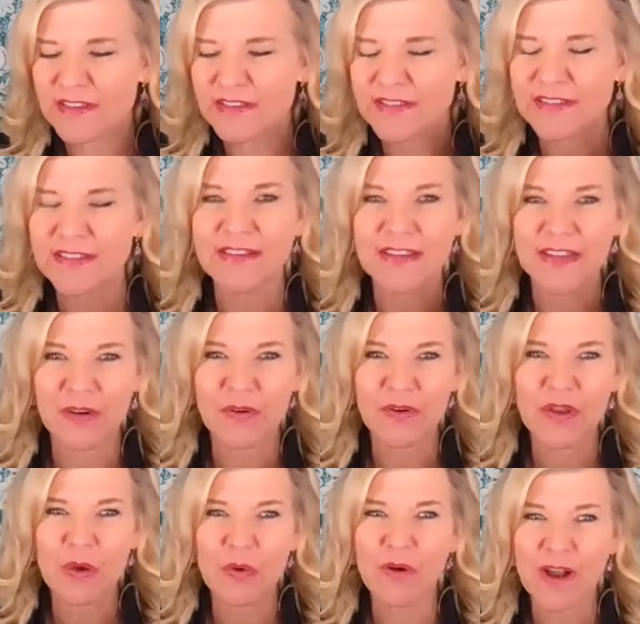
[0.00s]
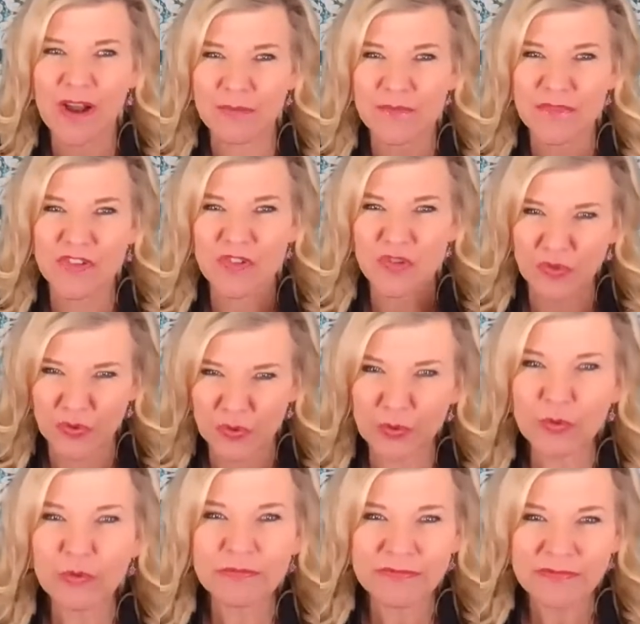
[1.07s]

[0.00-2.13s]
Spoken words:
scenario comes true,